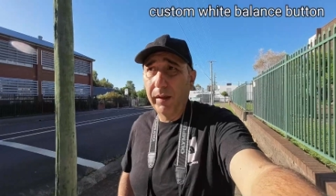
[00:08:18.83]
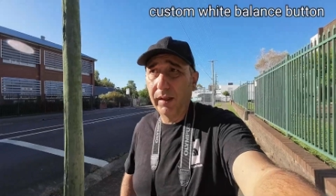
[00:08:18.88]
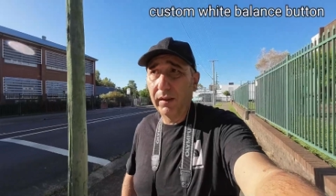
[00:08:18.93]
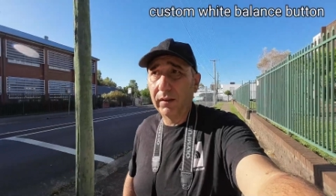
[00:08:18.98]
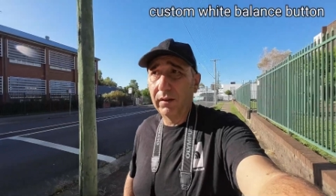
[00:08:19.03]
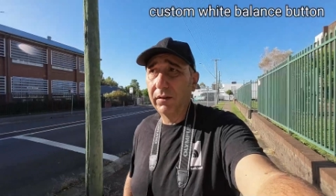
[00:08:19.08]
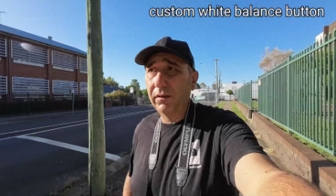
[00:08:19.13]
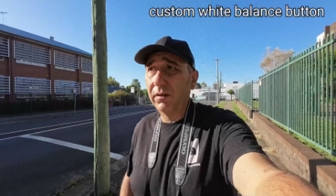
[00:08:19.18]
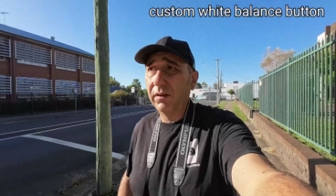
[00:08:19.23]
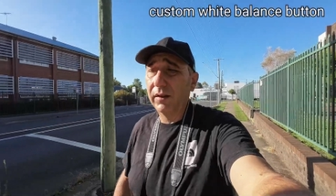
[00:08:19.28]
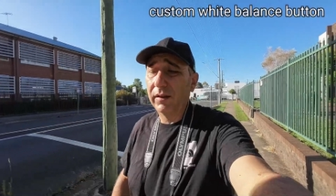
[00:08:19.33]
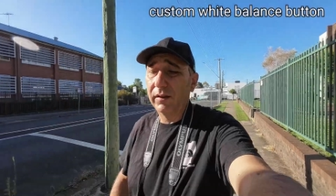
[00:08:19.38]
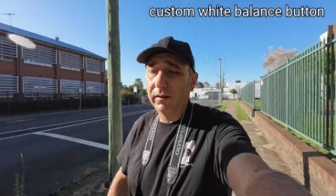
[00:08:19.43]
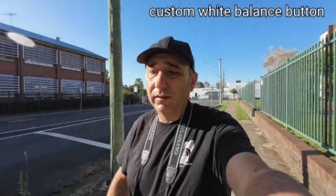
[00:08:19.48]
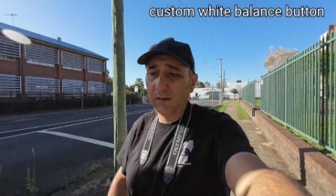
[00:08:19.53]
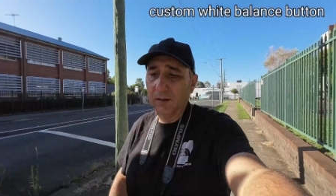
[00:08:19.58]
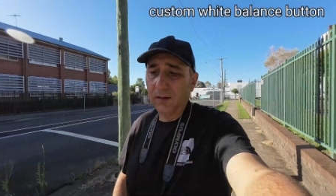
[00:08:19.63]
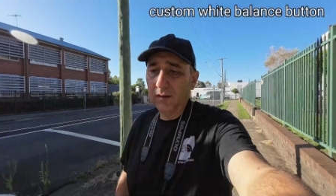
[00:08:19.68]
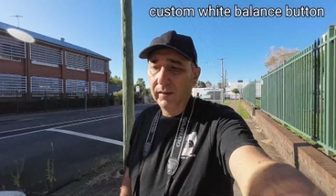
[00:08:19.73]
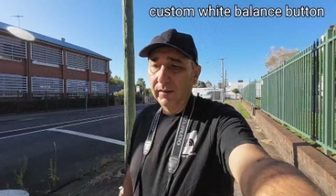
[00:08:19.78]
balance and
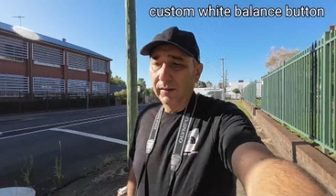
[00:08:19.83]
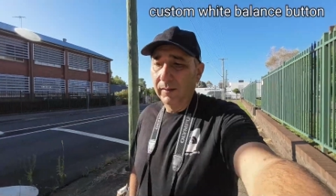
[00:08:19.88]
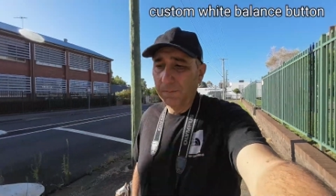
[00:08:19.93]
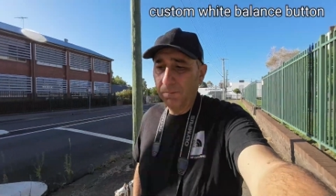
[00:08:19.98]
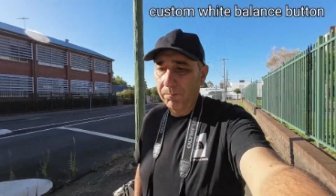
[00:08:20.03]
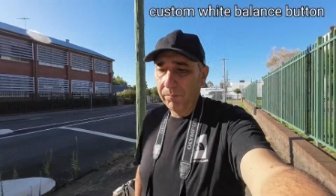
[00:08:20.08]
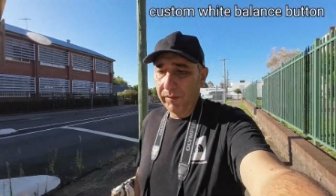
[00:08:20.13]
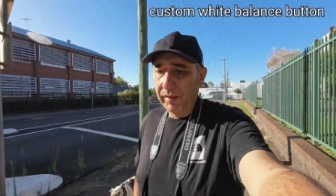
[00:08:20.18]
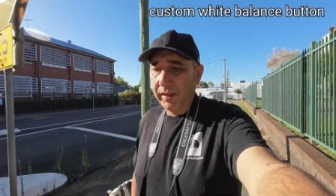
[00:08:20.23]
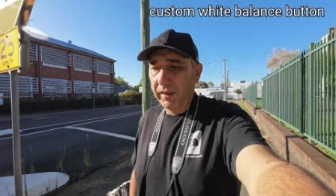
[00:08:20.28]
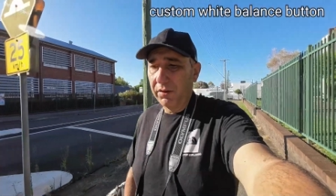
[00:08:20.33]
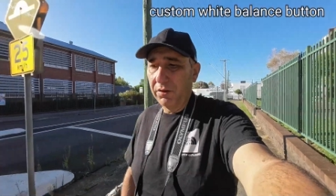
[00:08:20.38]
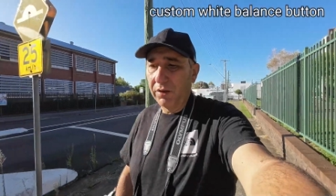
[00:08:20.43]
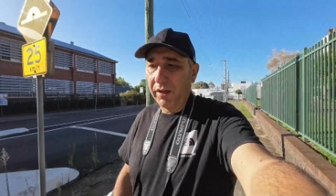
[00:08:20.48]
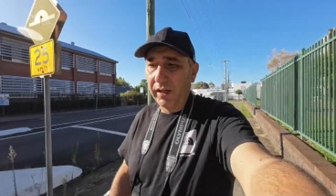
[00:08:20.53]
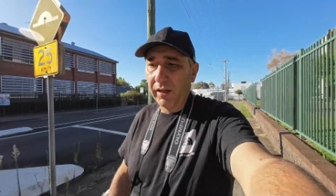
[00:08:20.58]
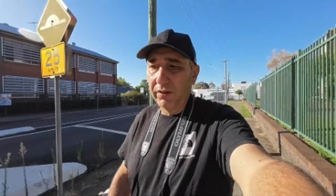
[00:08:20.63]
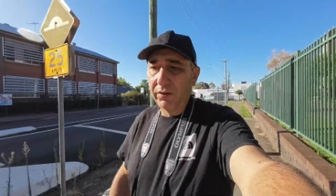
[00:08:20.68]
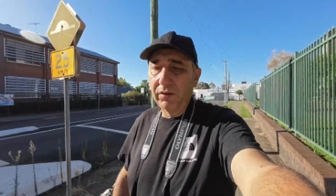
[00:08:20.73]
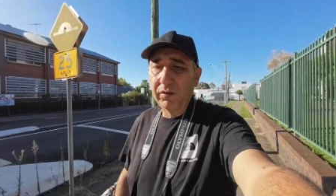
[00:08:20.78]
uh, I
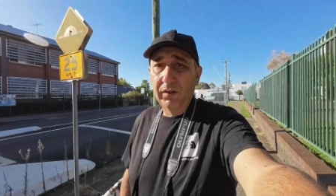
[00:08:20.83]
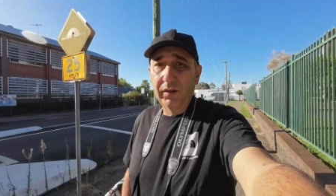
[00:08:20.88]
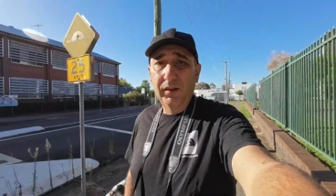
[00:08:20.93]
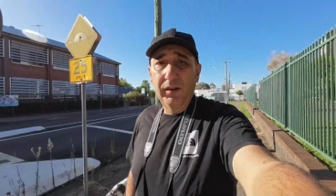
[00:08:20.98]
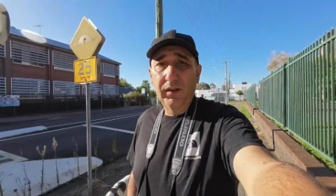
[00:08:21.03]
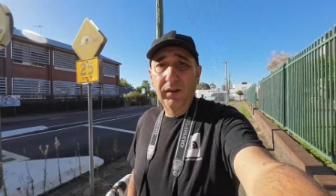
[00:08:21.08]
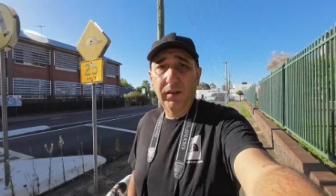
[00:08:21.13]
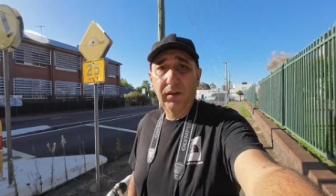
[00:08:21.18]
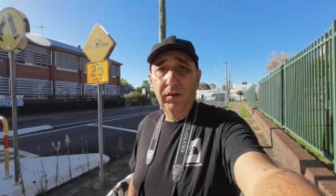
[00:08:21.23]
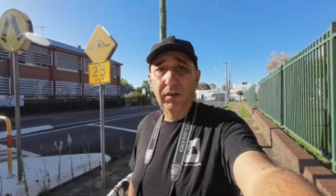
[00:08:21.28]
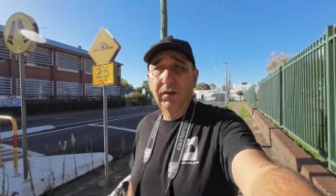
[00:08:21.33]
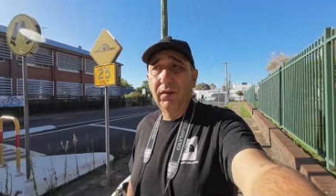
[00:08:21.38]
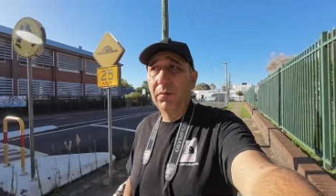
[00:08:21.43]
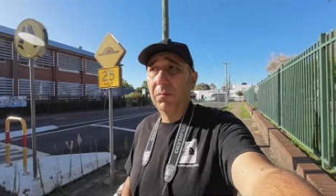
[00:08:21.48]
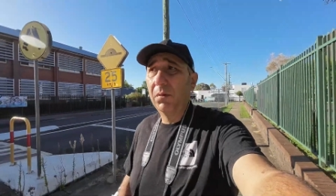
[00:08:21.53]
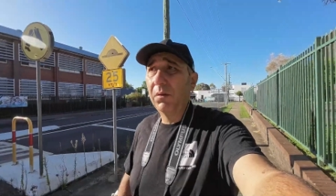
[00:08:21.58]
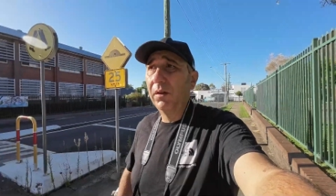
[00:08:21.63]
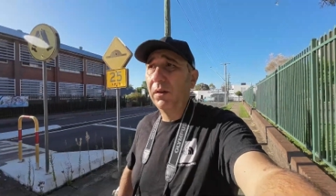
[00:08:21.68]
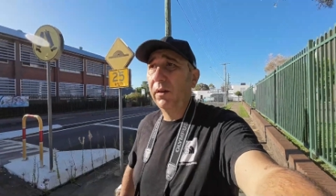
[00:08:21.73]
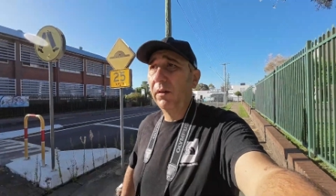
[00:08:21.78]
changed it and it just
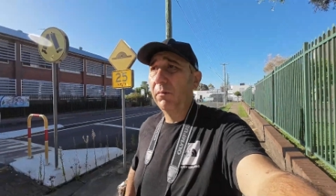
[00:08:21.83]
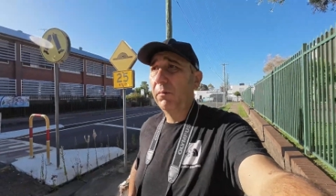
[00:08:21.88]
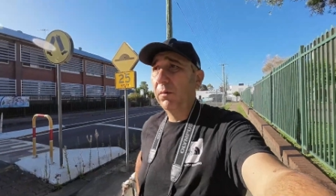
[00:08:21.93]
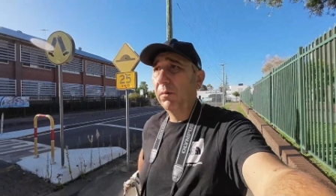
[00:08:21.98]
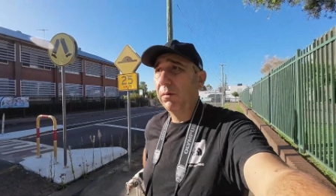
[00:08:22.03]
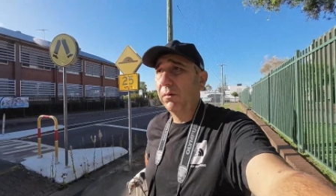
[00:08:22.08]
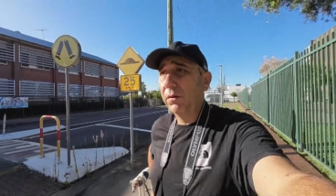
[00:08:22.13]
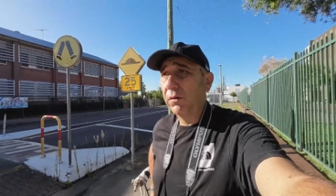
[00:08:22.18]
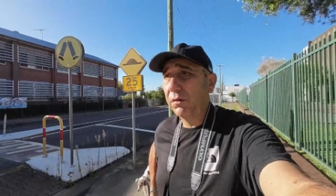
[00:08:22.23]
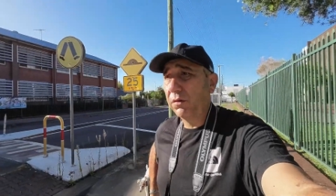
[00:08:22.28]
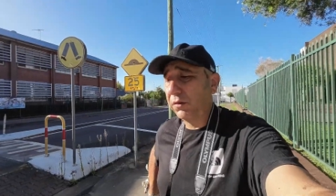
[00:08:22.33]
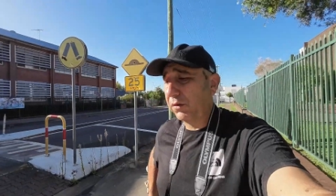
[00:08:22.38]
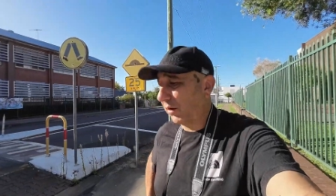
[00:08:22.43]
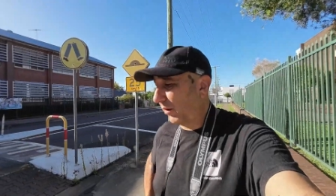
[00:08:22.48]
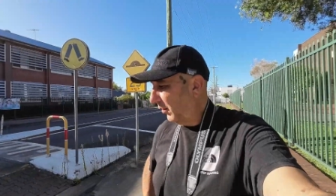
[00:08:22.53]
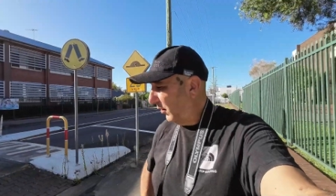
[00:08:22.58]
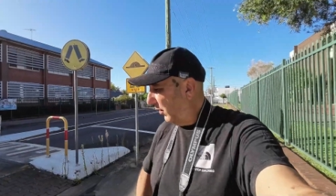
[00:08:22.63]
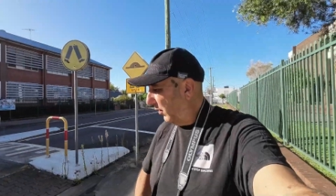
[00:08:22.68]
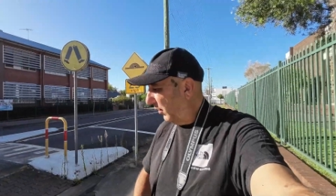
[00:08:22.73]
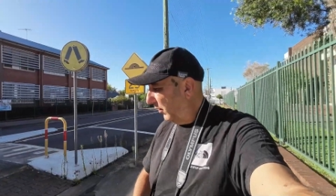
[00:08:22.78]
completely ruined the
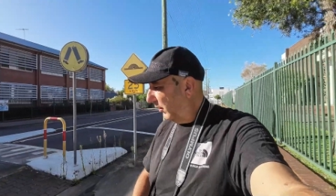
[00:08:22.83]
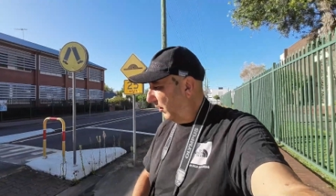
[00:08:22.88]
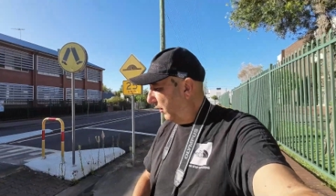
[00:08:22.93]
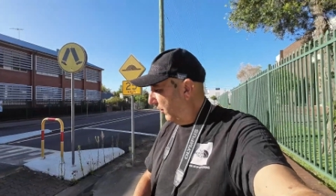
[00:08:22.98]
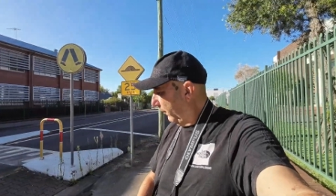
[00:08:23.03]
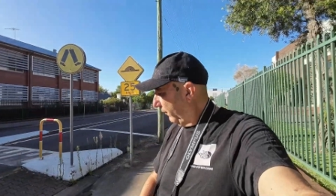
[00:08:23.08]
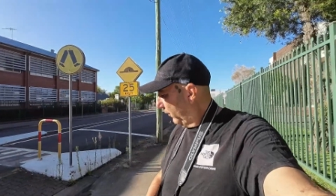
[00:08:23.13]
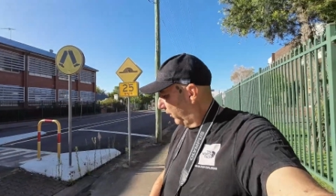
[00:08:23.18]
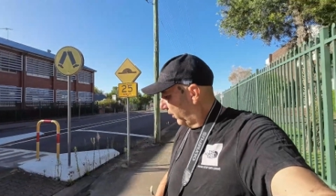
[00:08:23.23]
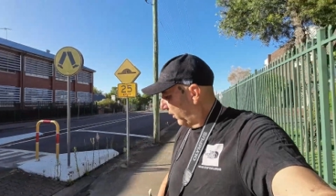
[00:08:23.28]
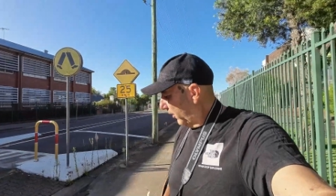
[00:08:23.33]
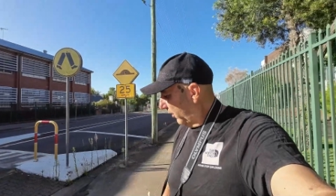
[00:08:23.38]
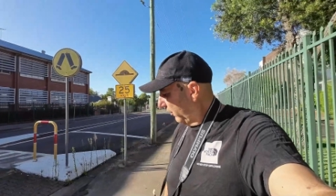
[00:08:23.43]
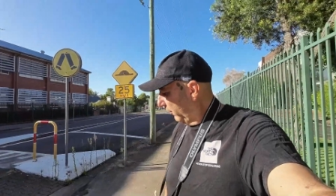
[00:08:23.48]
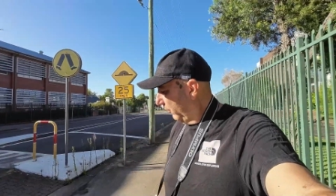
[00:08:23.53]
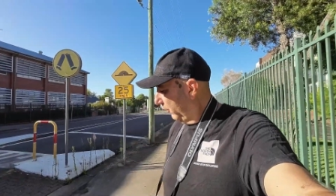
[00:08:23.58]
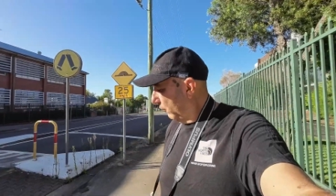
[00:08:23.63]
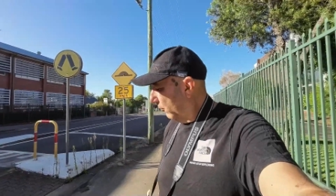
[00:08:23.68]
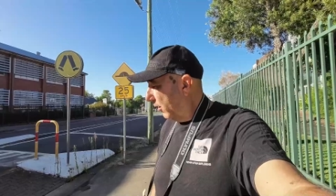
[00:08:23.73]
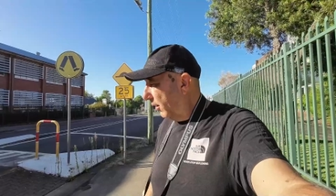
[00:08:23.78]
shot and I didn't even
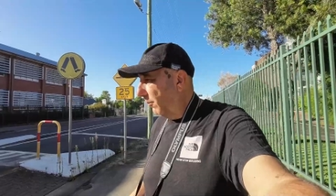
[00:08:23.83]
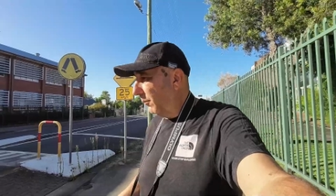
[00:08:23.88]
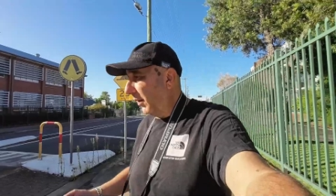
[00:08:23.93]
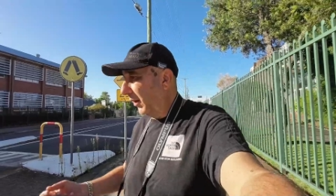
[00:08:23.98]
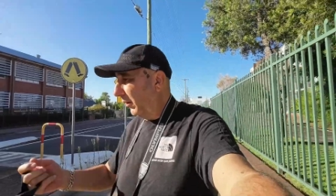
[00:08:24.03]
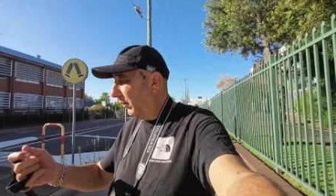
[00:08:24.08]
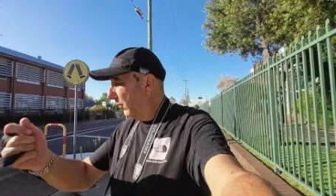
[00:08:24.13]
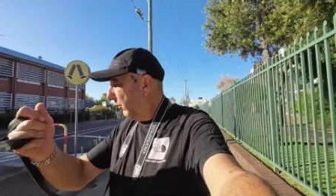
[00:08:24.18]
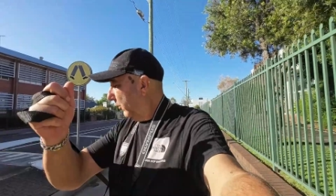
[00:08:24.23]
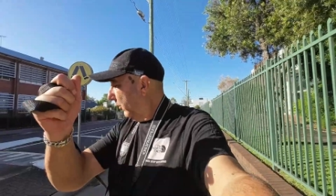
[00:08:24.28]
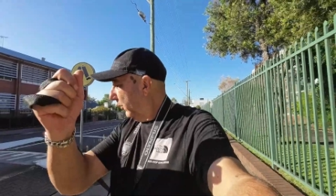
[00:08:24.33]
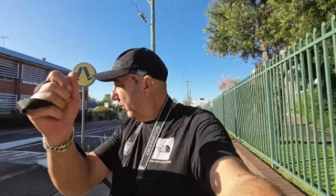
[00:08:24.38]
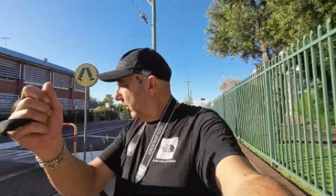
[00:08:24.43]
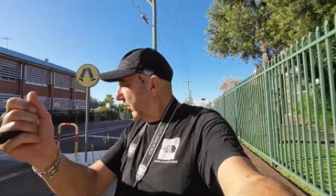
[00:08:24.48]
know the white balance was